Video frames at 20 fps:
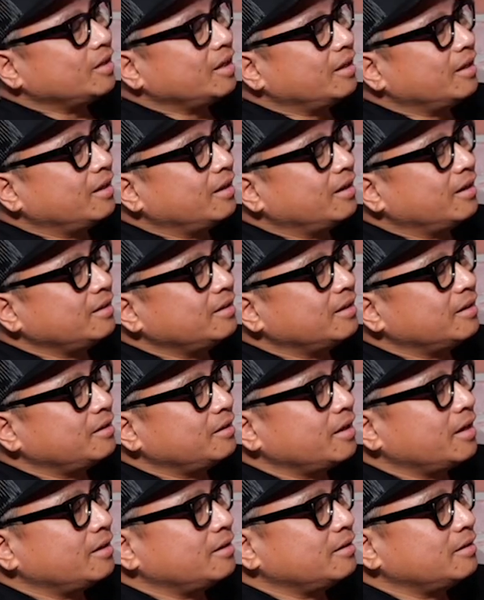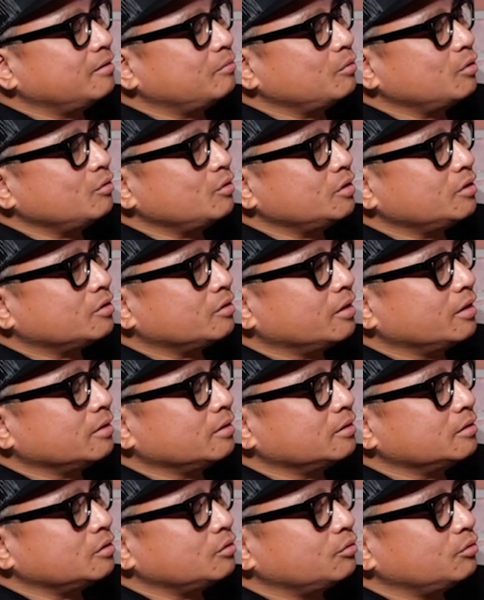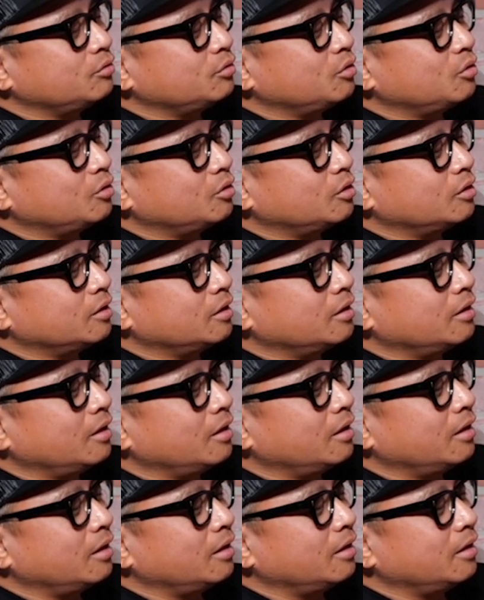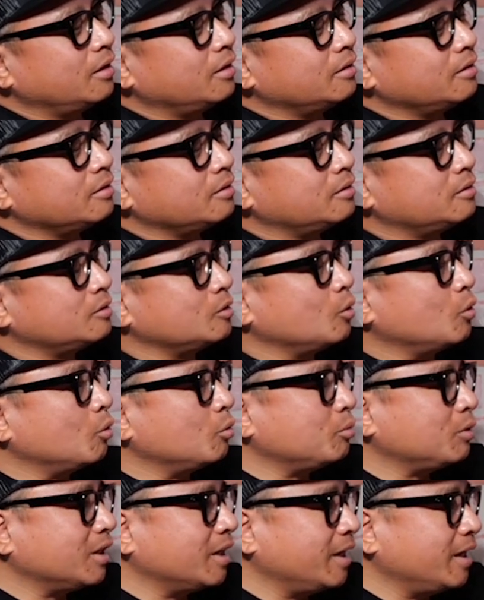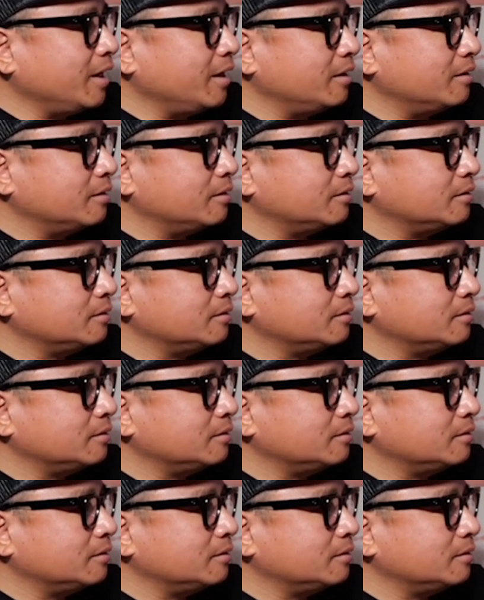And I did edited movie trailers for Soul Plane.